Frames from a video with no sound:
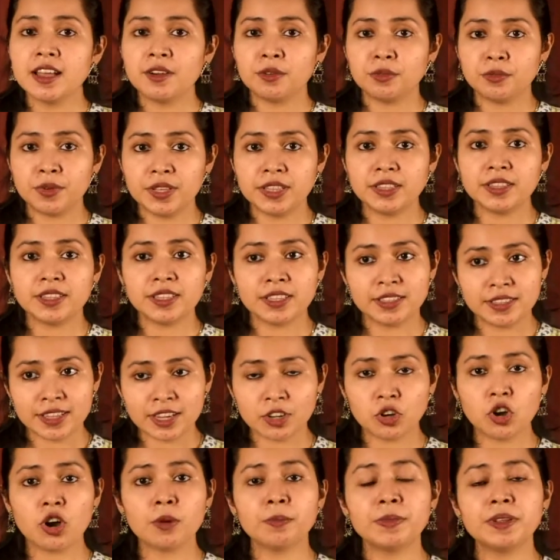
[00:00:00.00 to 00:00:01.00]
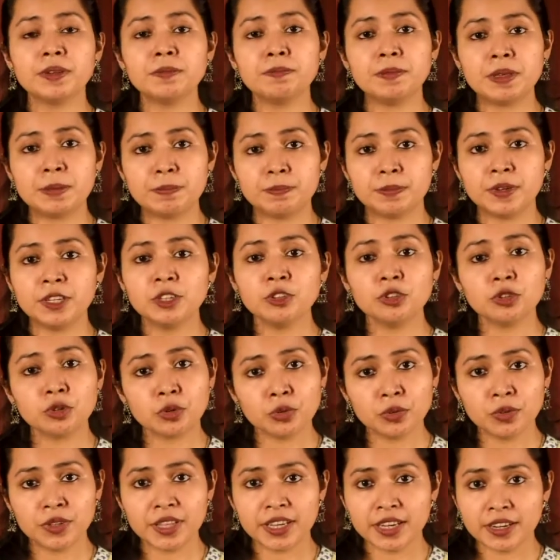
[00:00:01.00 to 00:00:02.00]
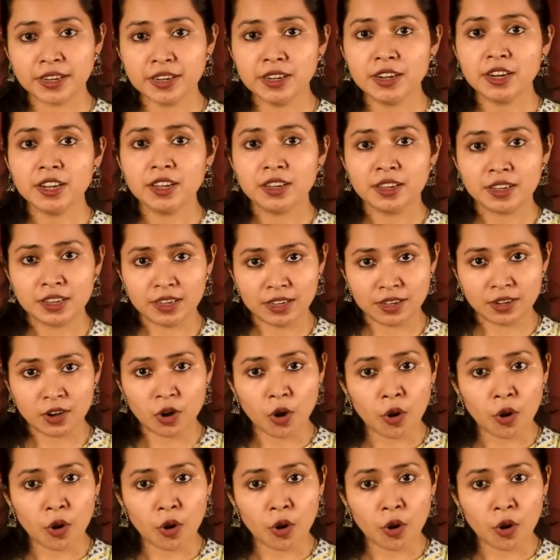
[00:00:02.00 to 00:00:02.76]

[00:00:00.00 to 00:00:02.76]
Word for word: with the common people through their uh,